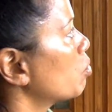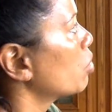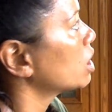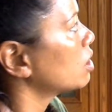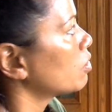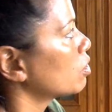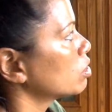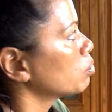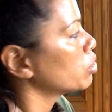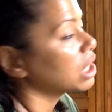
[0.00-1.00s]
breath, difficulty
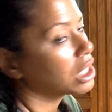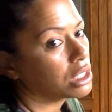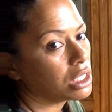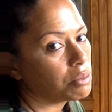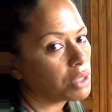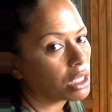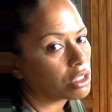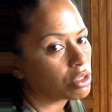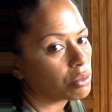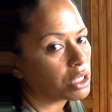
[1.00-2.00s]
breathing, and dyspnea
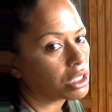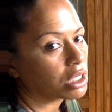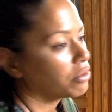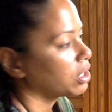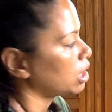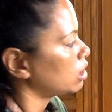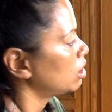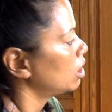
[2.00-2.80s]
should be alleviated.